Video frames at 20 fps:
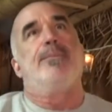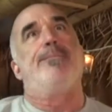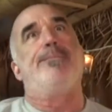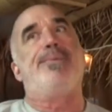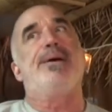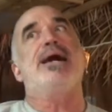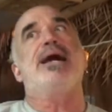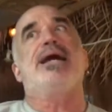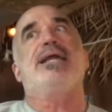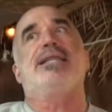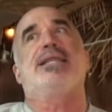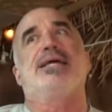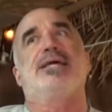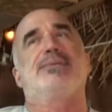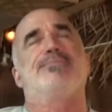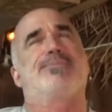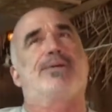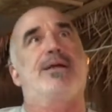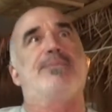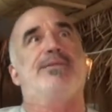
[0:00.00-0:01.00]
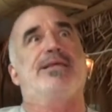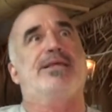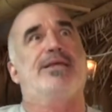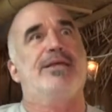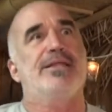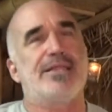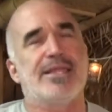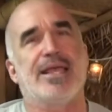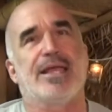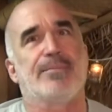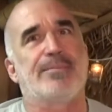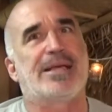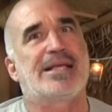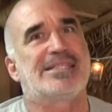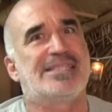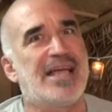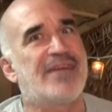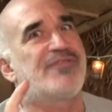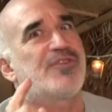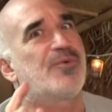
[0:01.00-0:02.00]
But probably a good thing,
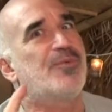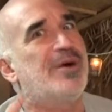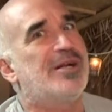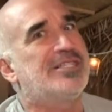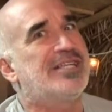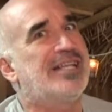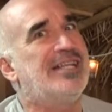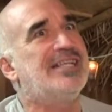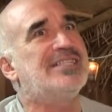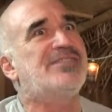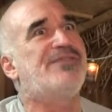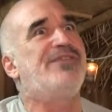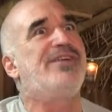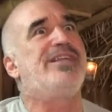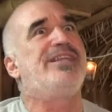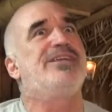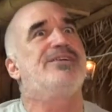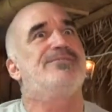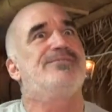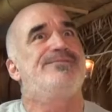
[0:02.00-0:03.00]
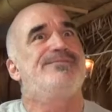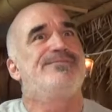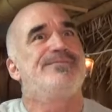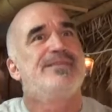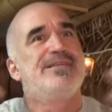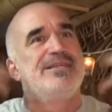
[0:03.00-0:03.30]
because after watching this video,